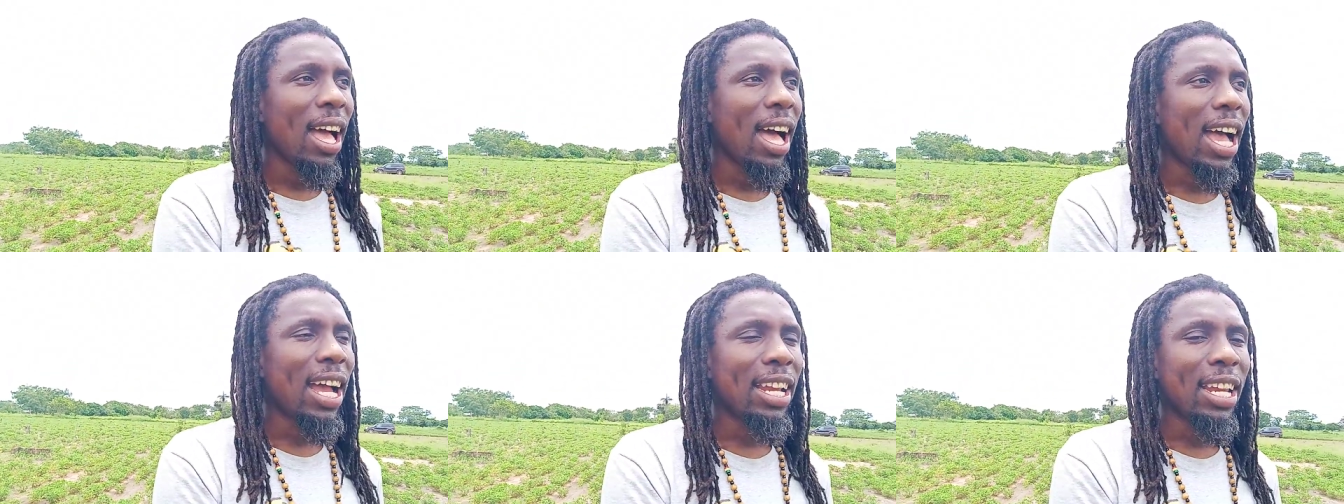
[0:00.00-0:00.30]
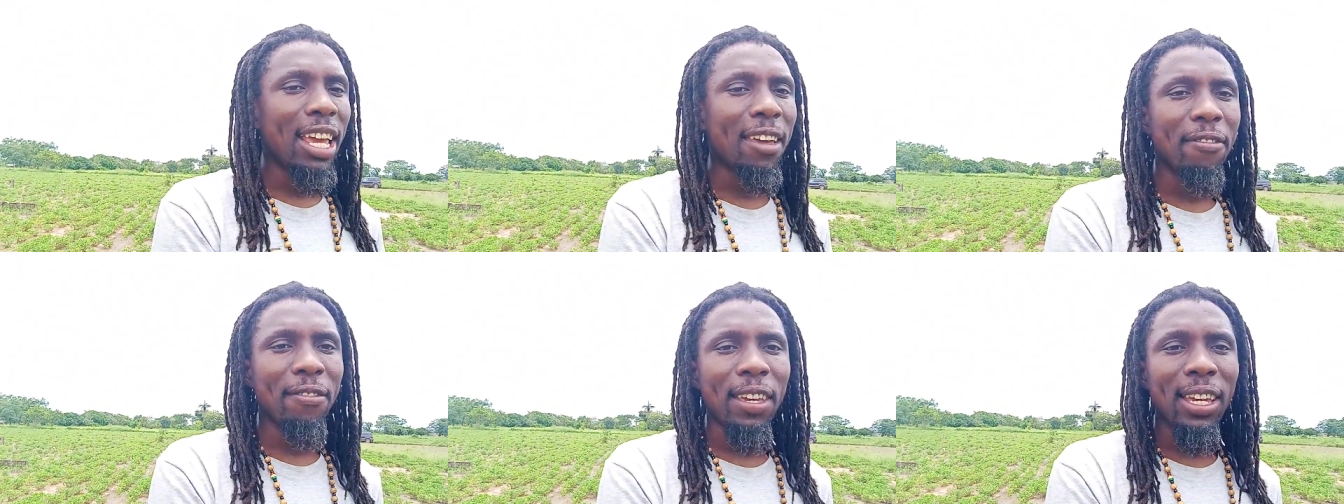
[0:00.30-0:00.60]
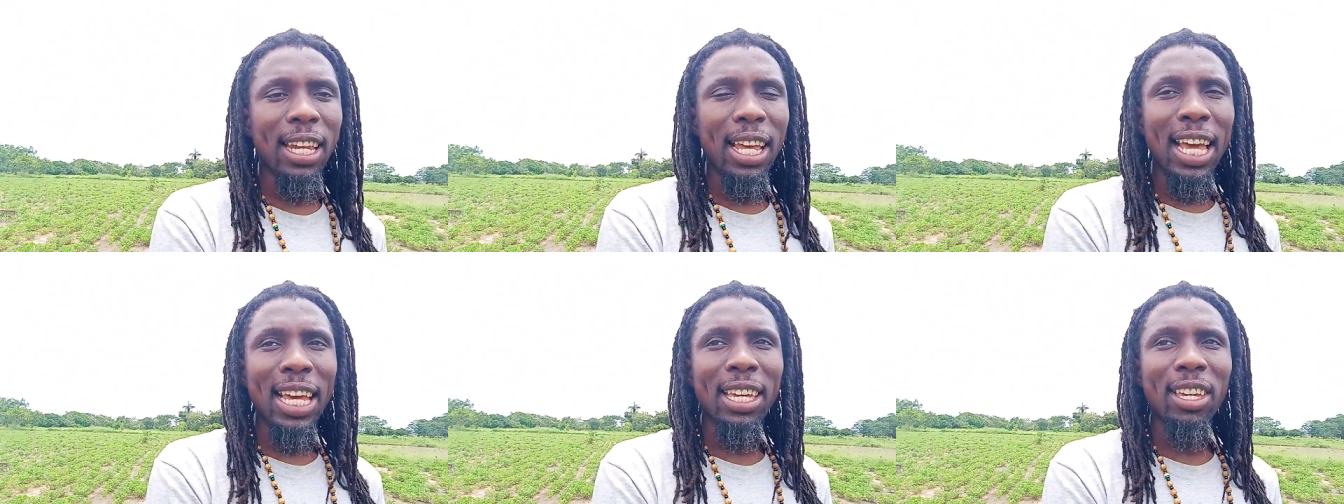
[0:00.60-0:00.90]
and they
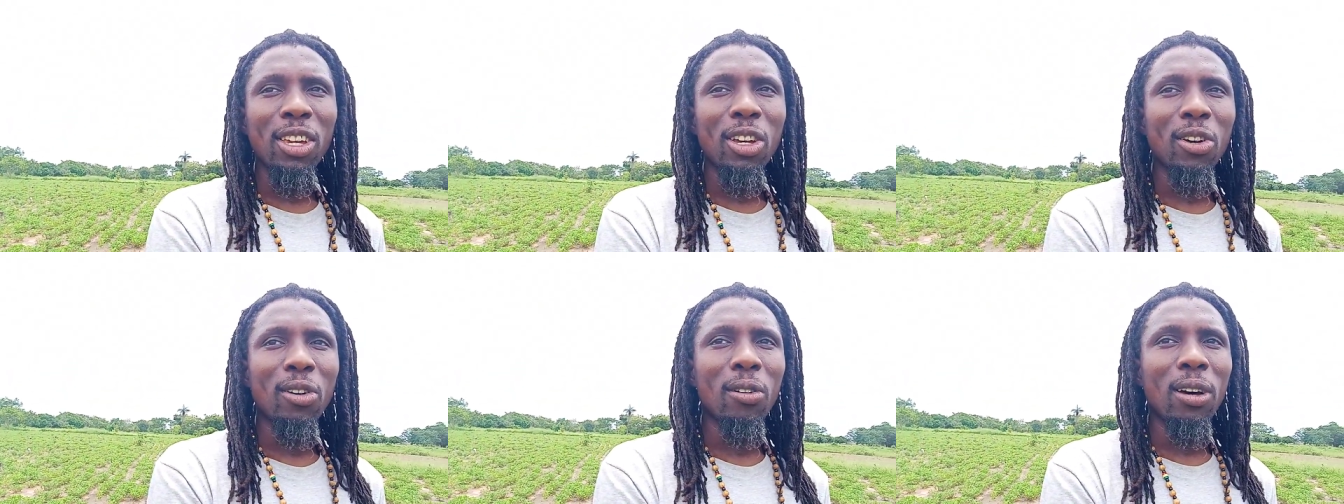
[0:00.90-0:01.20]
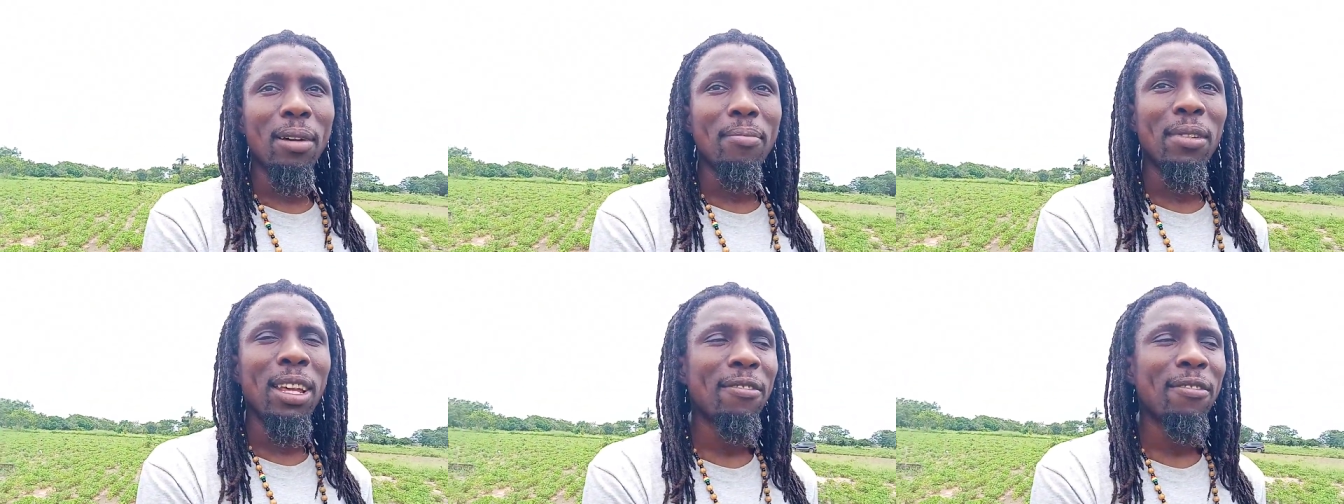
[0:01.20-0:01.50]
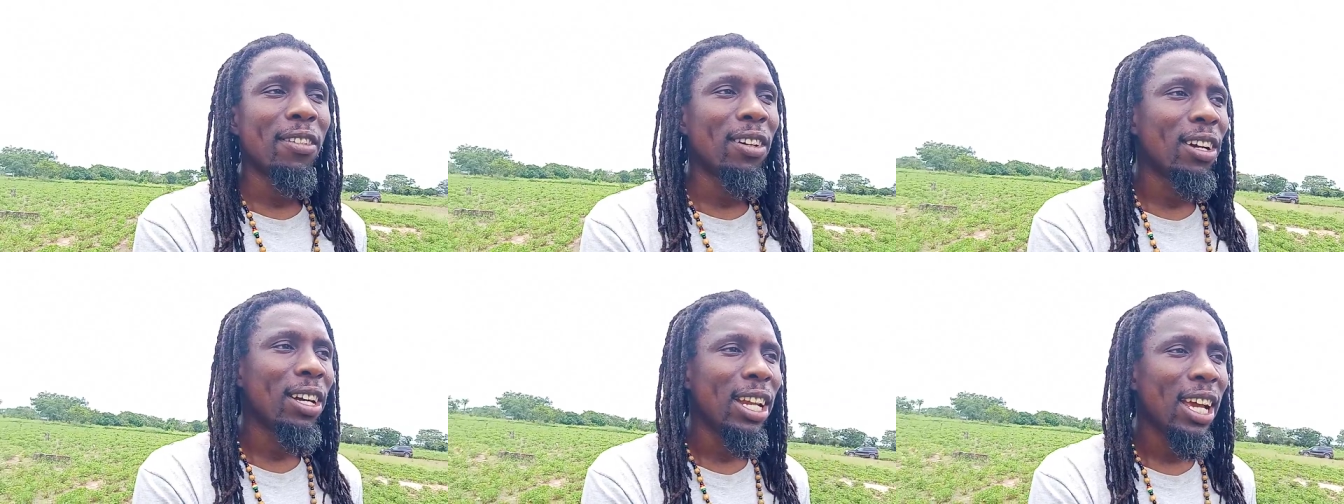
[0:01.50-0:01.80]
feel like, yo, I'm
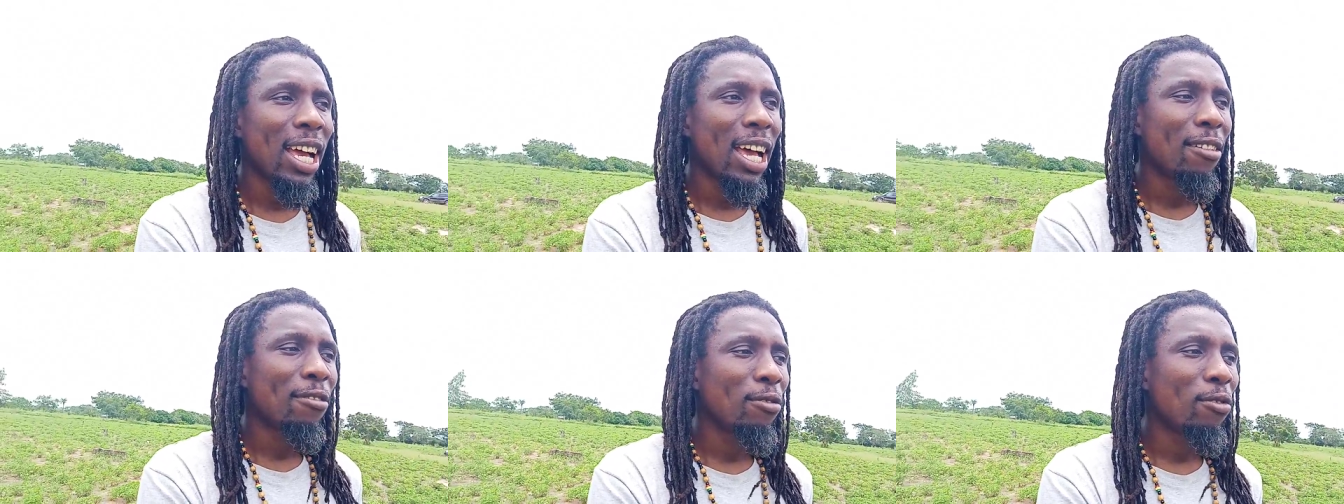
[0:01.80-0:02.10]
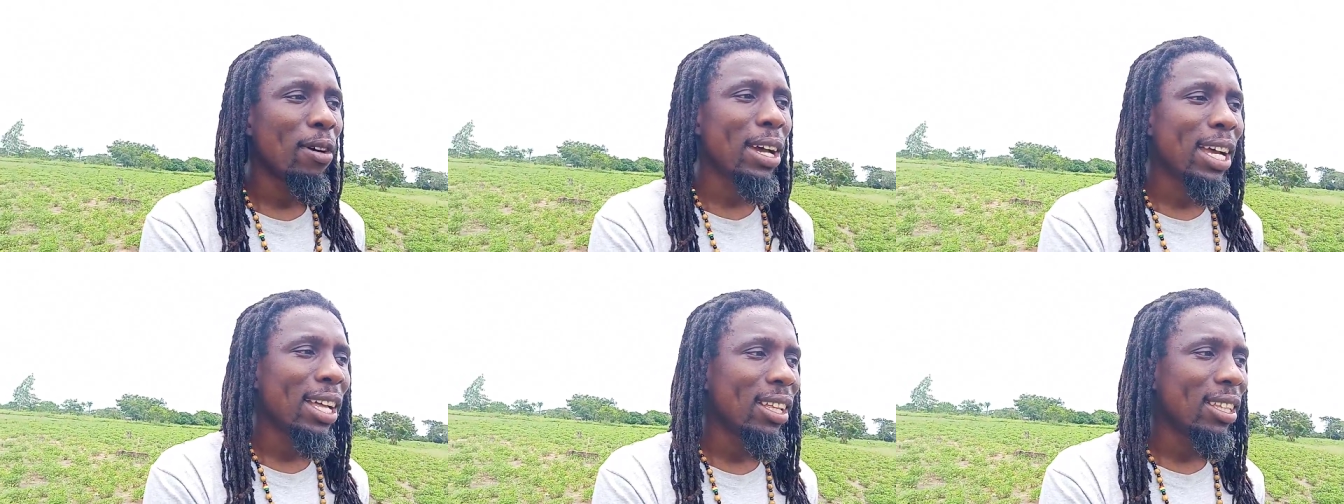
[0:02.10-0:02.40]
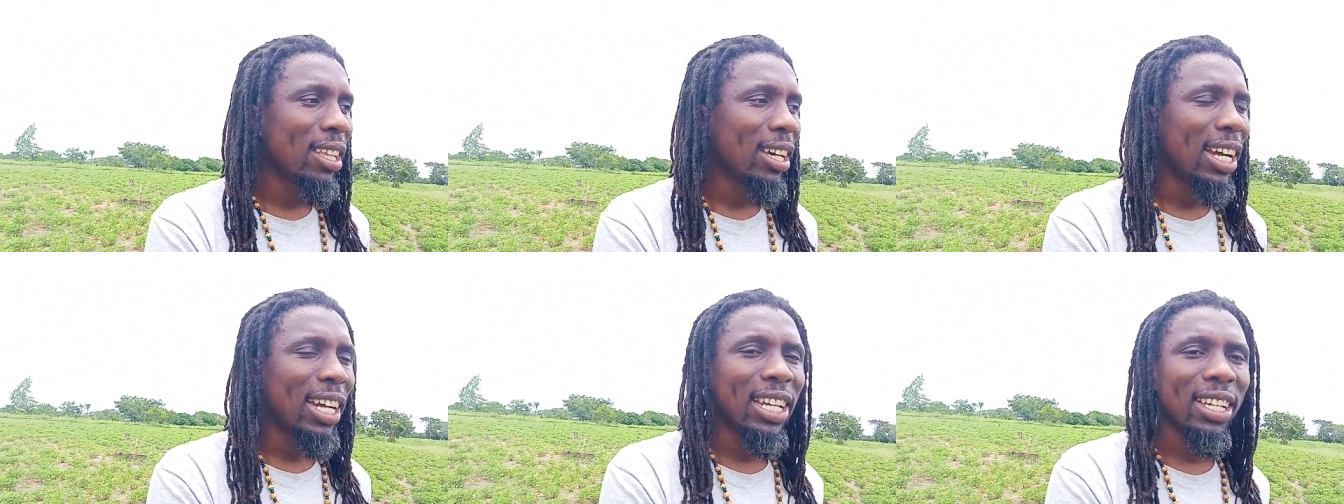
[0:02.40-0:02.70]
never gonna have
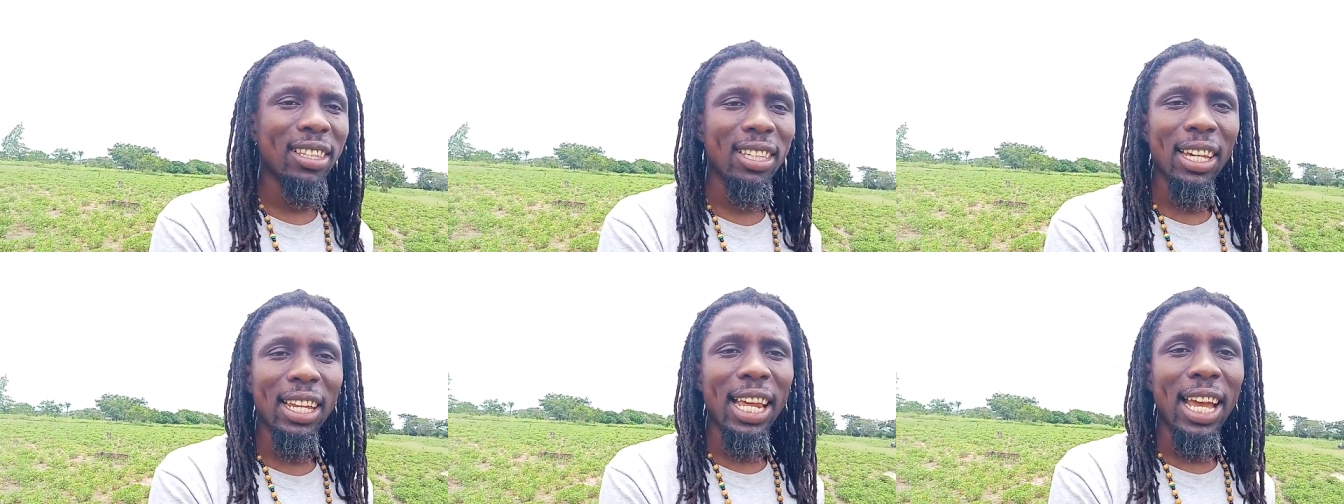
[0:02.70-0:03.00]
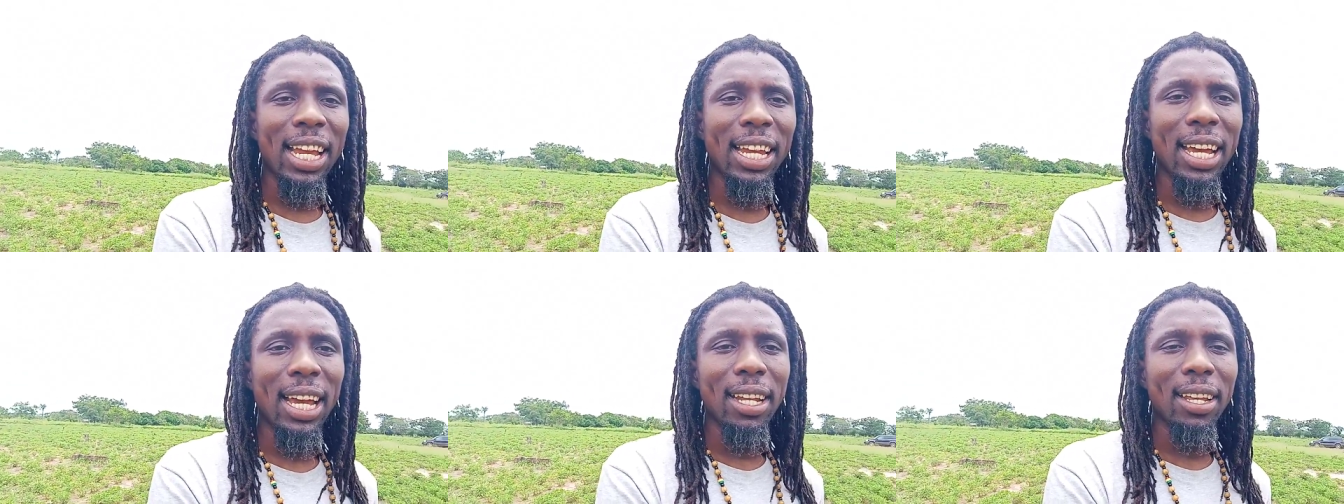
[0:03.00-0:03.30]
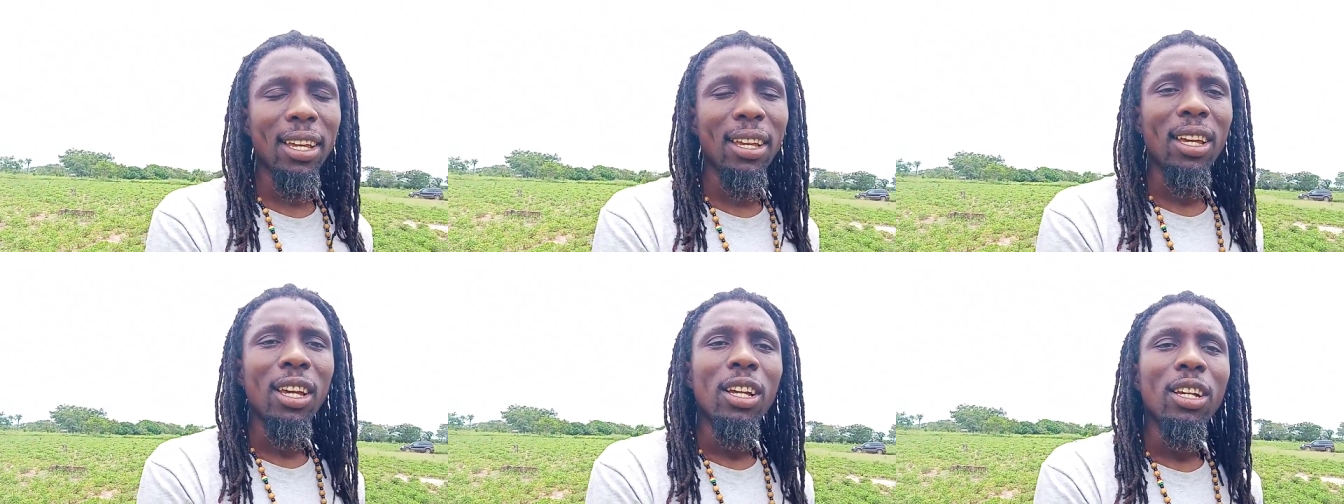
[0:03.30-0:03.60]
wealth or anything like that.